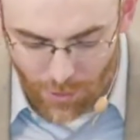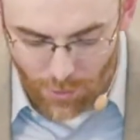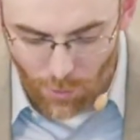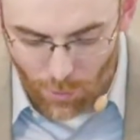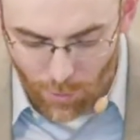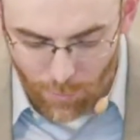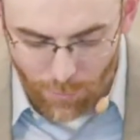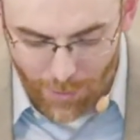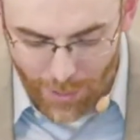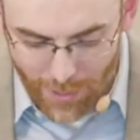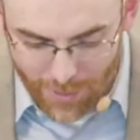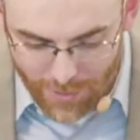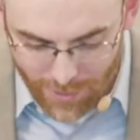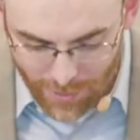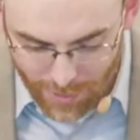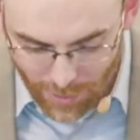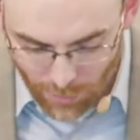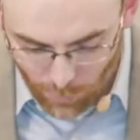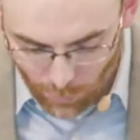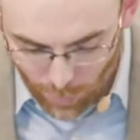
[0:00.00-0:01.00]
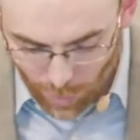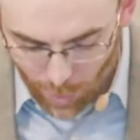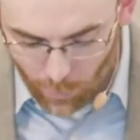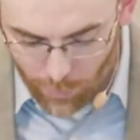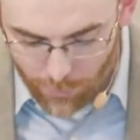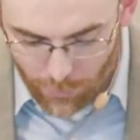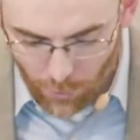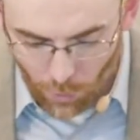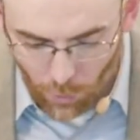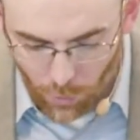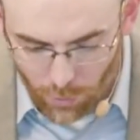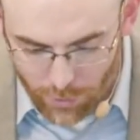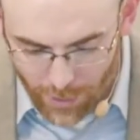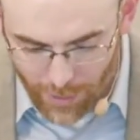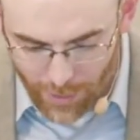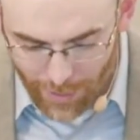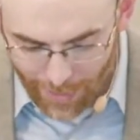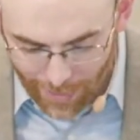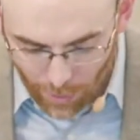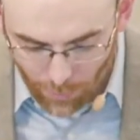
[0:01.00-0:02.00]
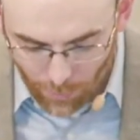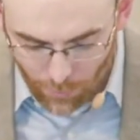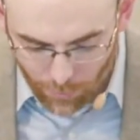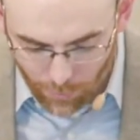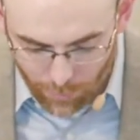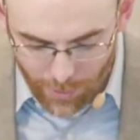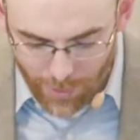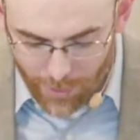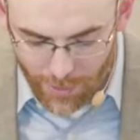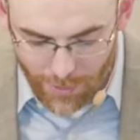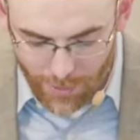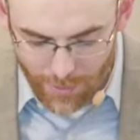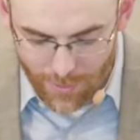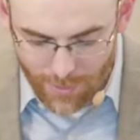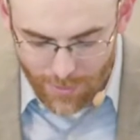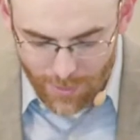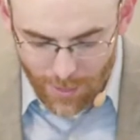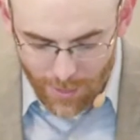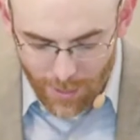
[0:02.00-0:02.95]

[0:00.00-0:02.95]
your blessing while withholding our obedience